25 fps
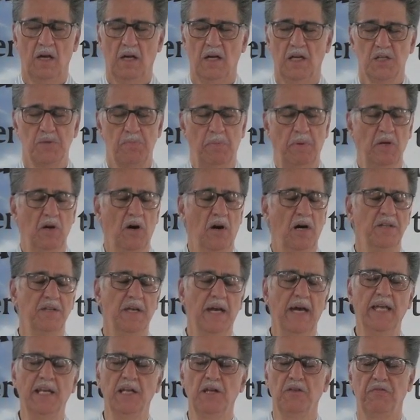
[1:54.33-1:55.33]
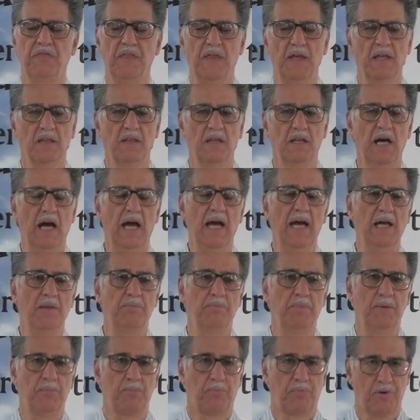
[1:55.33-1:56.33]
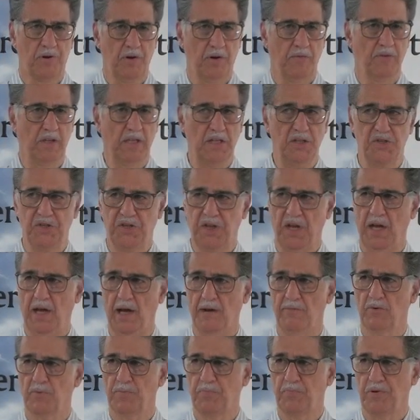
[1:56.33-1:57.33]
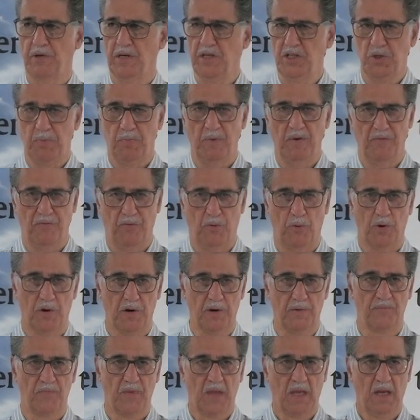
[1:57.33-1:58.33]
is beyond anything that I have been privileged to ever preach before.